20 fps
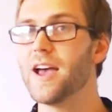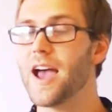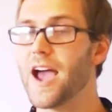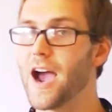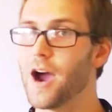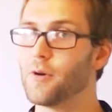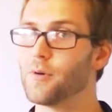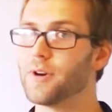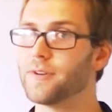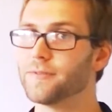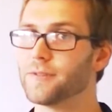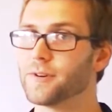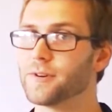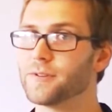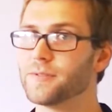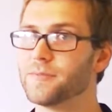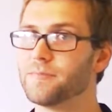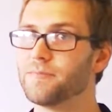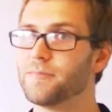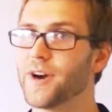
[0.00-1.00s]

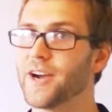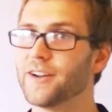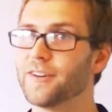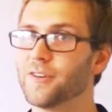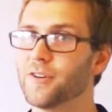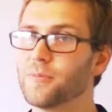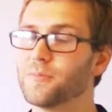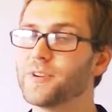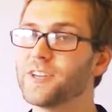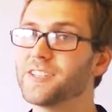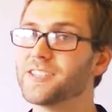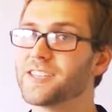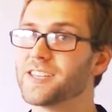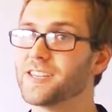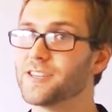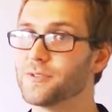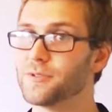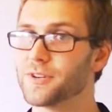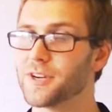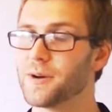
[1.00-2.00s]
However, binaural beats can
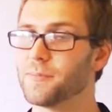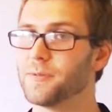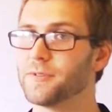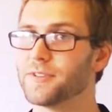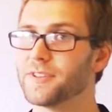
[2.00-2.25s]
do a couple